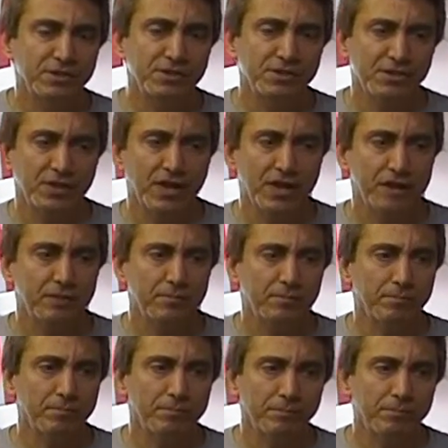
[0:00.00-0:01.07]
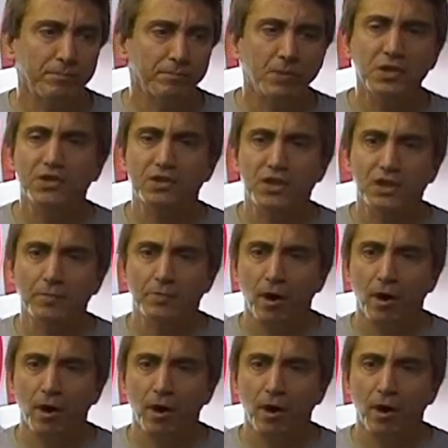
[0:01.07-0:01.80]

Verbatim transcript: This is like P.T.